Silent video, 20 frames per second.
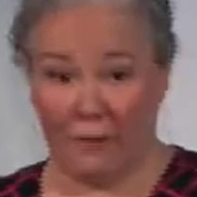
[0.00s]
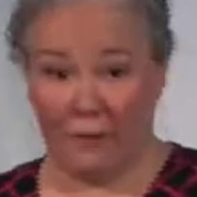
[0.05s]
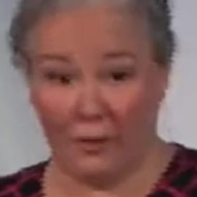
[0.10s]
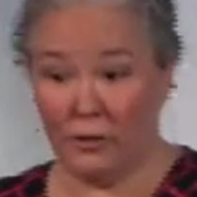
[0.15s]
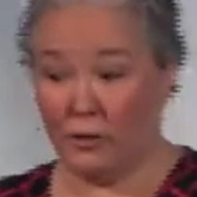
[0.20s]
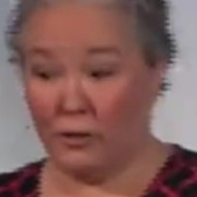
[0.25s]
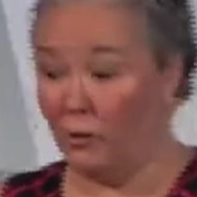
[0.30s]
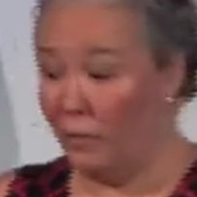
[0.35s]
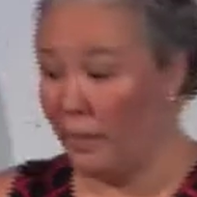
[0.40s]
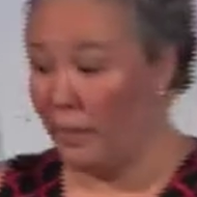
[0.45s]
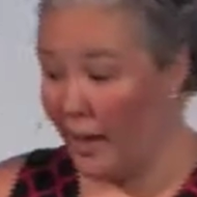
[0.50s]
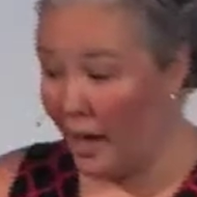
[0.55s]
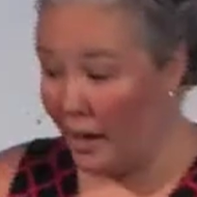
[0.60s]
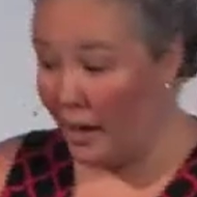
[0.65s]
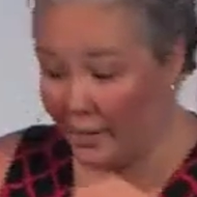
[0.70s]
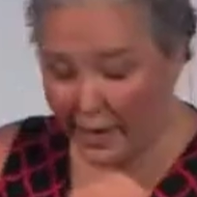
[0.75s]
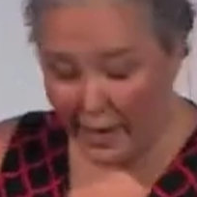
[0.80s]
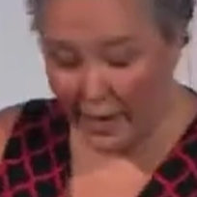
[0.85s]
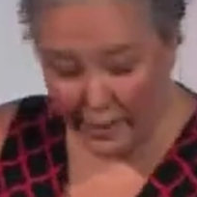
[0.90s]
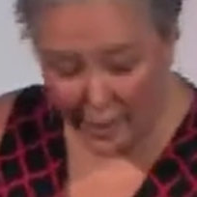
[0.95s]
physical
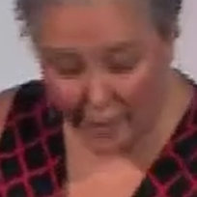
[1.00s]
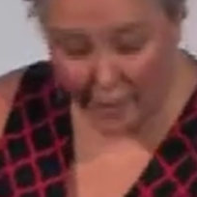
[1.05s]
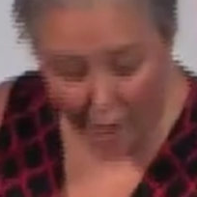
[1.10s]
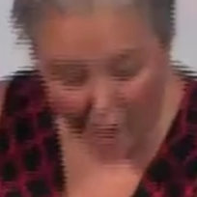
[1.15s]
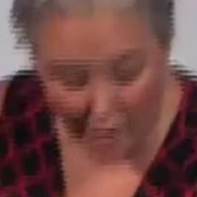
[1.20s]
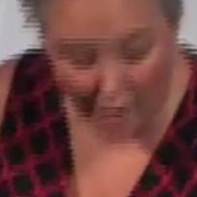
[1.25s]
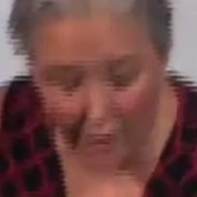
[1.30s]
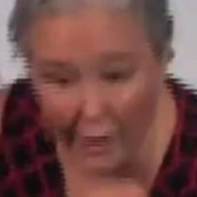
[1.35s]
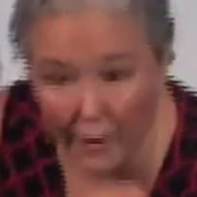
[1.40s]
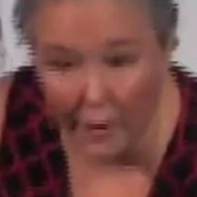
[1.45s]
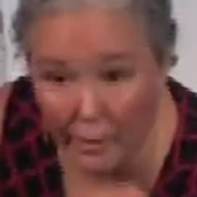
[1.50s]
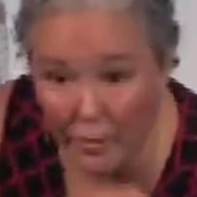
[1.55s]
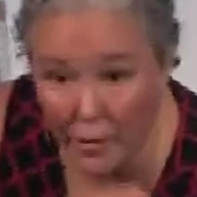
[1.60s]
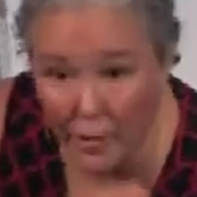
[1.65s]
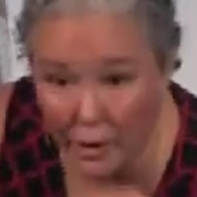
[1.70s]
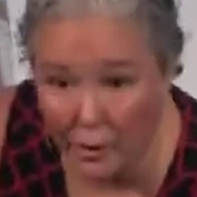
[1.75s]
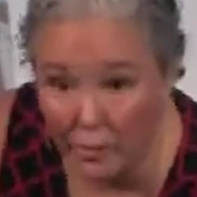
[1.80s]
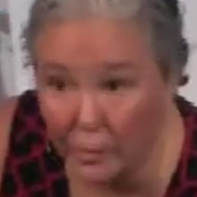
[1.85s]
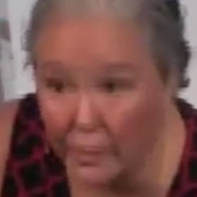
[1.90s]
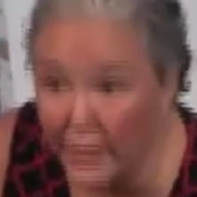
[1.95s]
reality. I can knock on them.
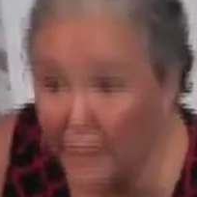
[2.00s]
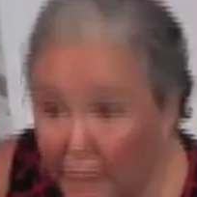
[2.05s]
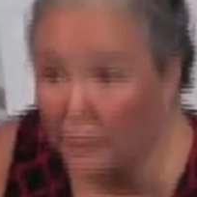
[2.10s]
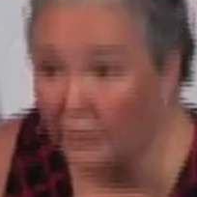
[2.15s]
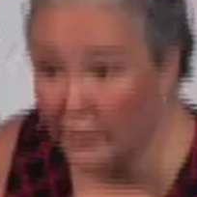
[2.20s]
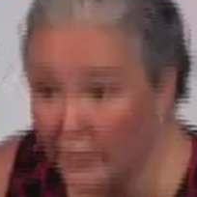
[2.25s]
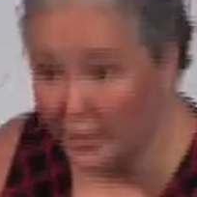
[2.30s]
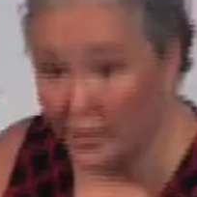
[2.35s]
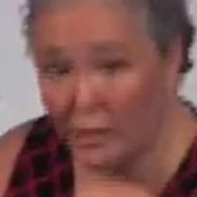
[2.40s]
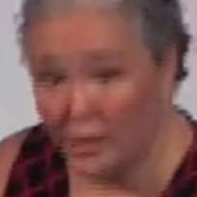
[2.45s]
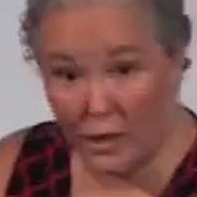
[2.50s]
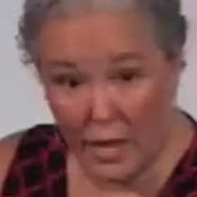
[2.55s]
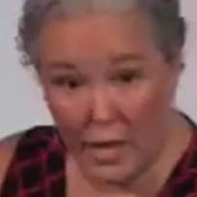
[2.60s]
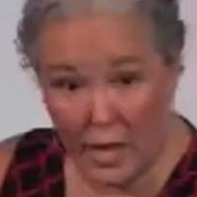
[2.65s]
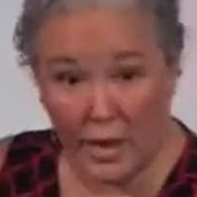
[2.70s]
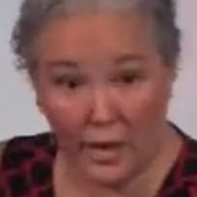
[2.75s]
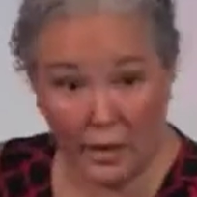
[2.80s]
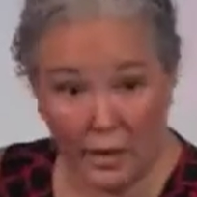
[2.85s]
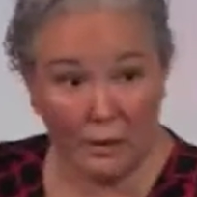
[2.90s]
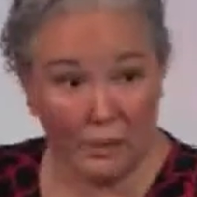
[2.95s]
They're real. It's a
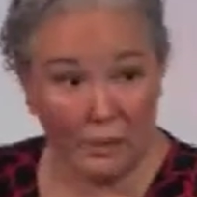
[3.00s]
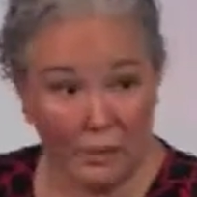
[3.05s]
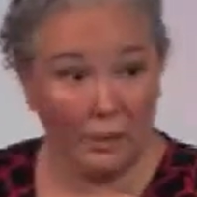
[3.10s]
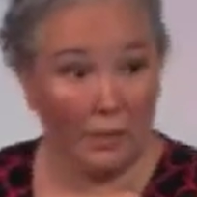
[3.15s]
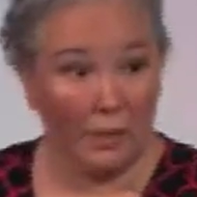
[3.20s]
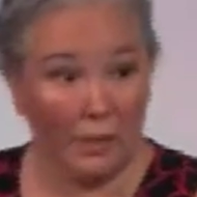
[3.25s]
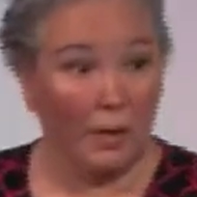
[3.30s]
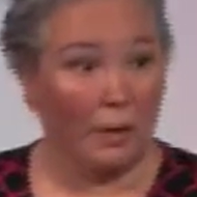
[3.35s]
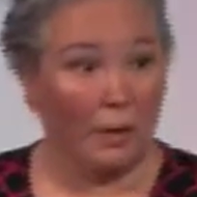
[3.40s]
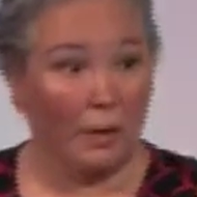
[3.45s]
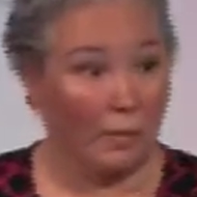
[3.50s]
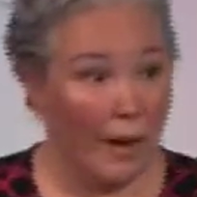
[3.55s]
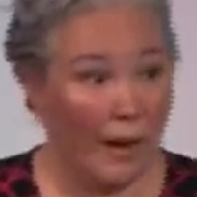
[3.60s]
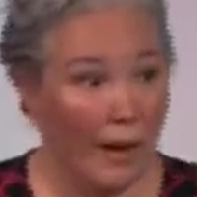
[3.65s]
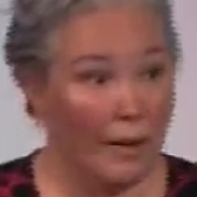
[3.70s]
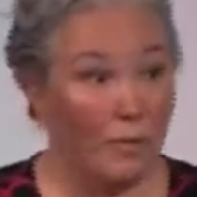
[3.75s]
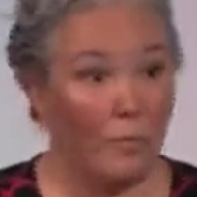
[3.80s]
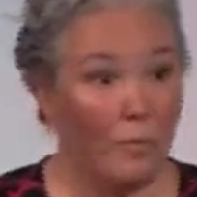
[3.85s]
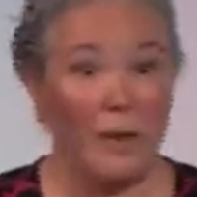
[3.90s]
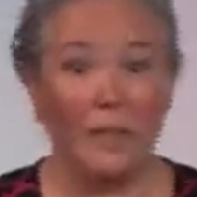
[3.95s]
thing,
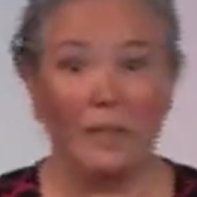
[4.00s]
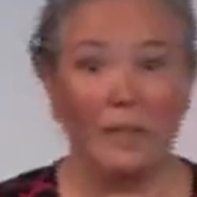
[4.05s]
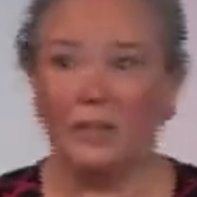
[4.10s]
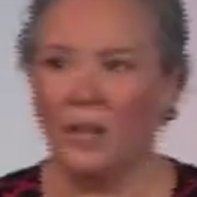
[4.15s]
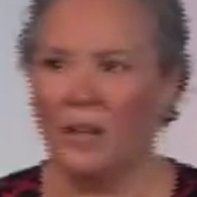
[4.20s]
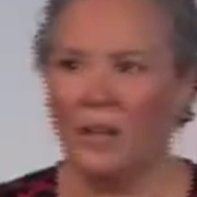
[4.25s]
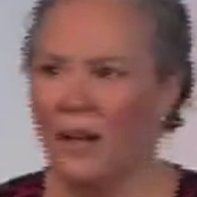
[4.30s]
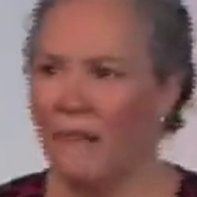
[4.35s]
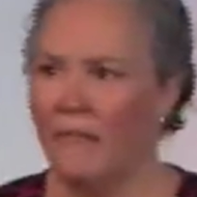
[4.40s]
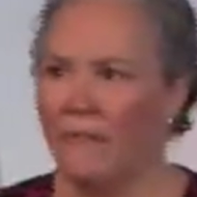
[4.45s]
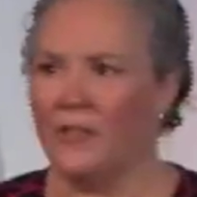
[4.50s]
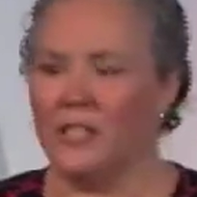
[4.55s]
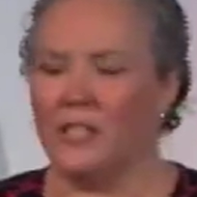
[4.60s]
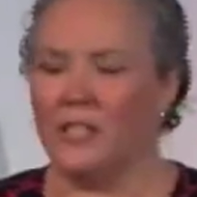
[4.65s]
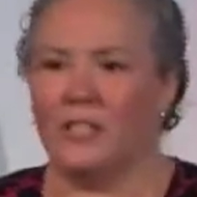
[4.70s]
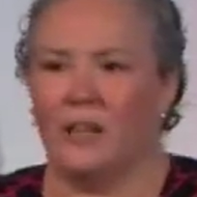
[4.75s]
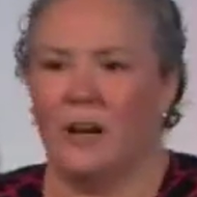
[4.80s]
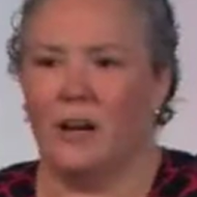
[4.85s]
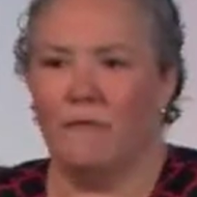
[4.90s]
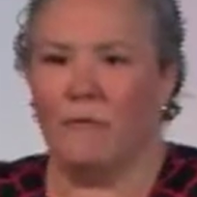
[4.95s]
right? We love
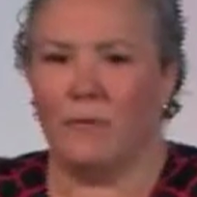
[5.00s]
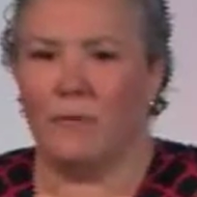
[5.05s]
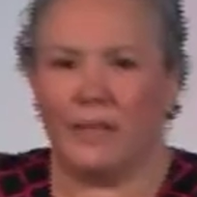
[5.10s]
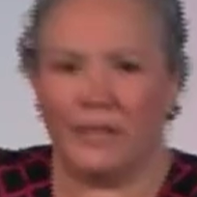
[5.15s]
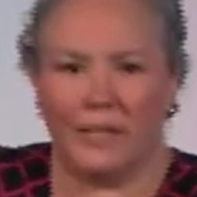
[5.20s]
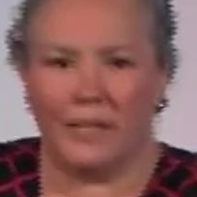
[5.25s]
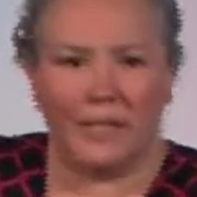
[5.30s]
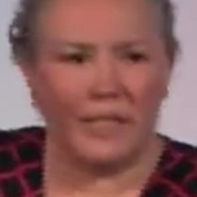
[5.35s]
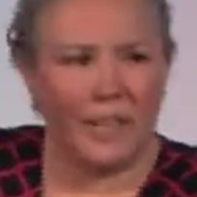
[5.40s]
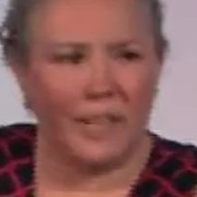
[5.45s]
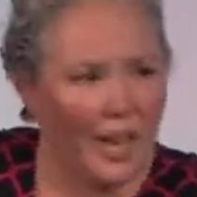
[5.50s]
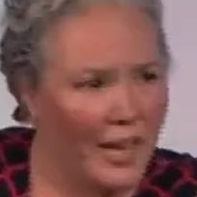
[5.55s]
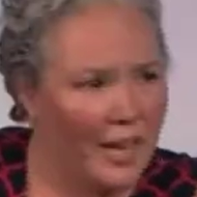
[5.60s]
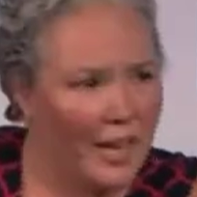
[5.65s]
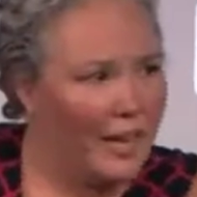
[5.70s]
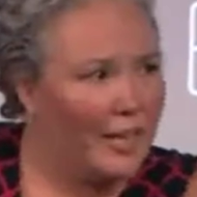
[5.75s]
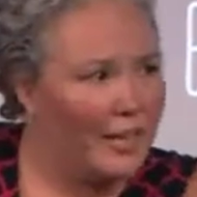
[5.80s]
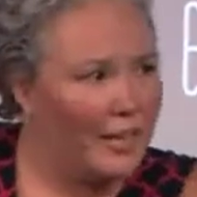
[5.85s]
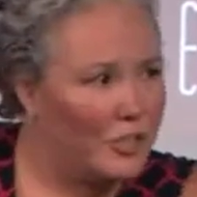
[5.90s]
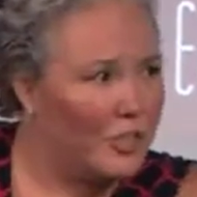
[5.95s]
stuff we can
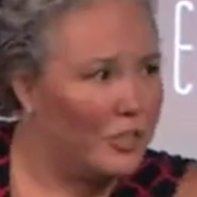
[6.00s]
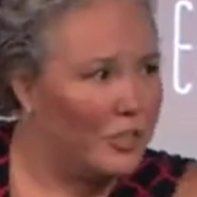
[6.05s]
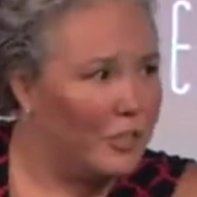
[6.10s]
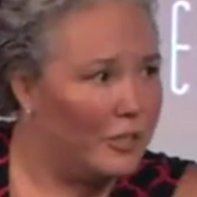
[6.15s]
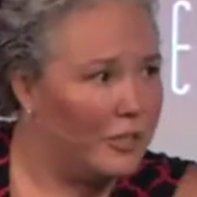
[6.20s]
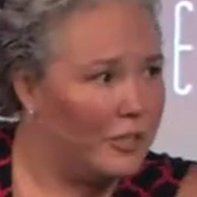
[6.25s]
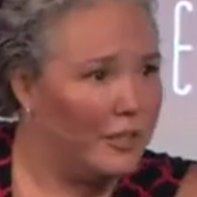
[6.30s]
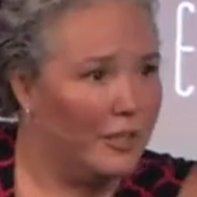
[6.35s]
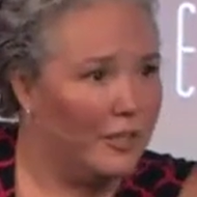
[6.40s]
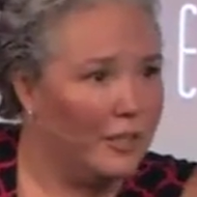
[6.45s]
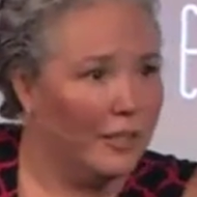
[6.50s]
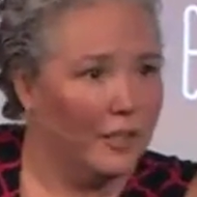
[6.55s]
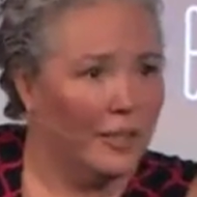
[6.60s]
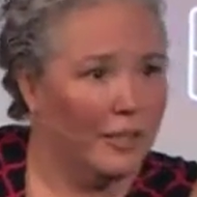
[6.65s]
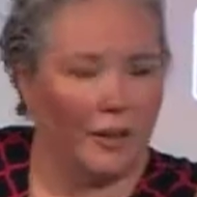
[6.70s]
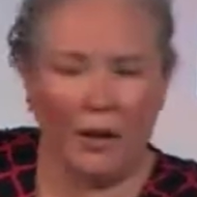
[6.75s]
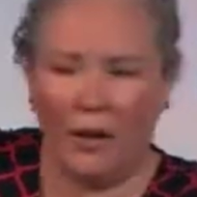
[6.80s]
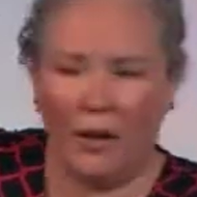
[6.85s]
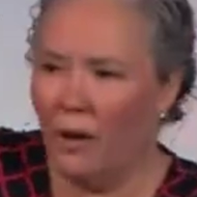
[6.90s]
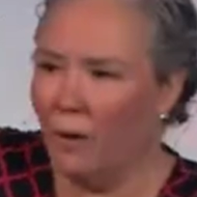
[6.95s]
touch.
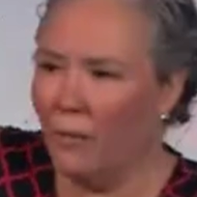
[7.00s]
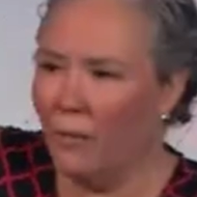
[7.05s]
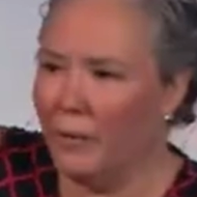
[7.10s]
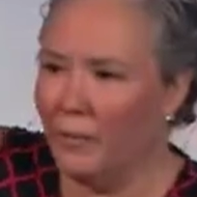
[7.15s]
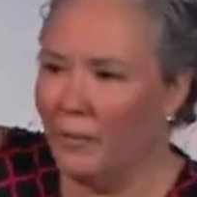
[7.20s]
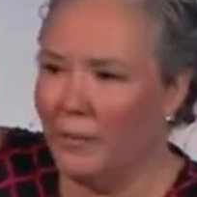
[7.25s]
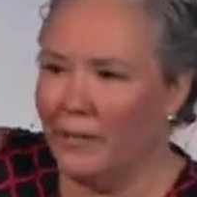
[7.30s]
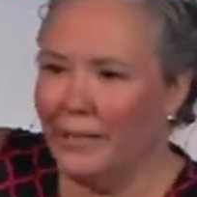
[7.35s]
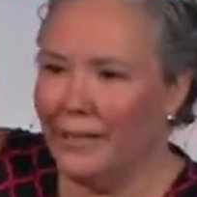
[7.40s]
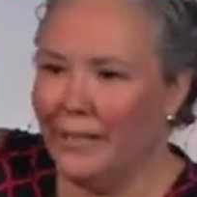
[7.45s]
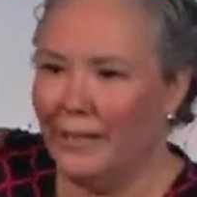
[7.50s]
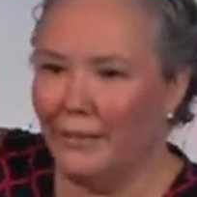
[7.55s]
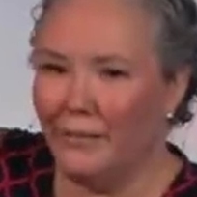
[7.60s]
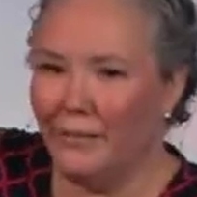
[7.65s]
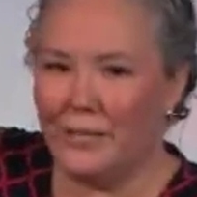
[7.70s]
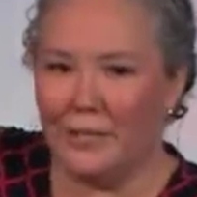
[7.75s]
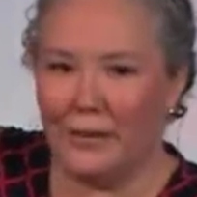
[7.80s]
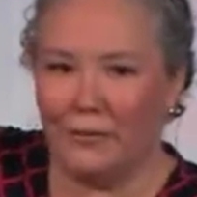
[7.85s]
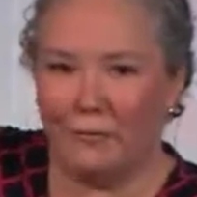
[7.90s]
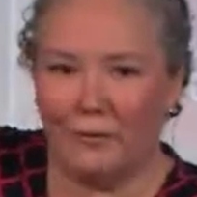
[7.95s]
Oh, we really
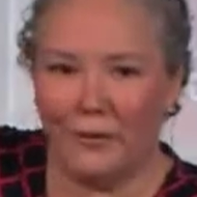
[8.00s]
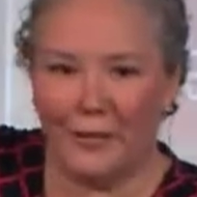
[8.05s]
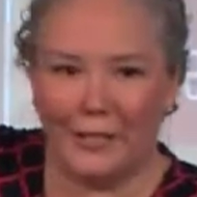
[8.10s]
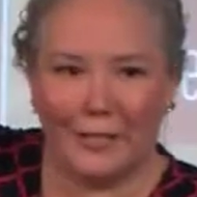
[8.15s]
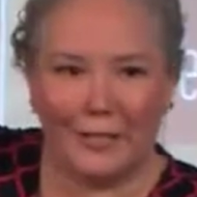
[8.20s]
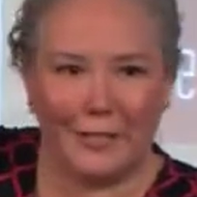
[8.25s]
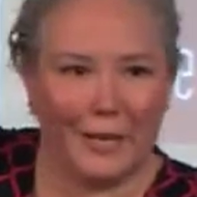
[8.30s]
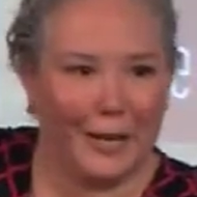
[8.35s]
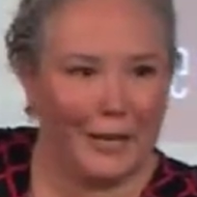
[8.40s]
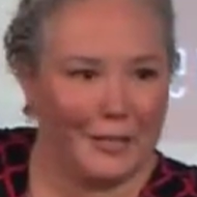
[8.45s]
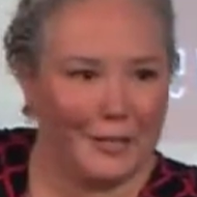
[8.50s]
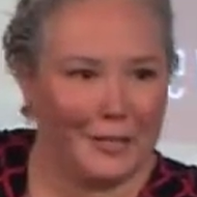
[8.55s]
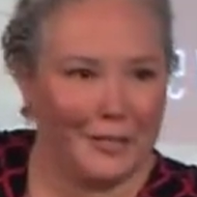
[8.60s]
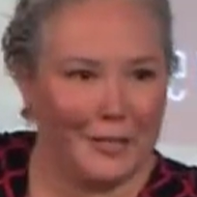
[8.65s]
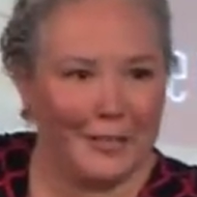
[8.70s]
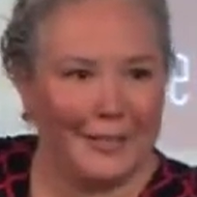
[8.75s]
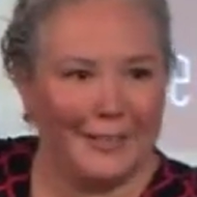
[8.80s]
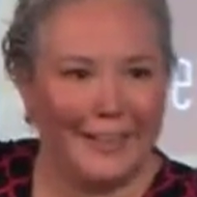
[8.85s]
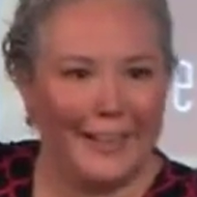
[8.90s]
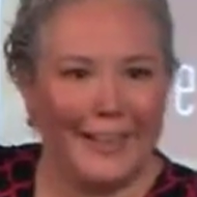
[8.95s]
love stuff we can
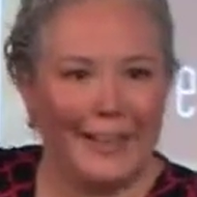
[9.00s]
touch.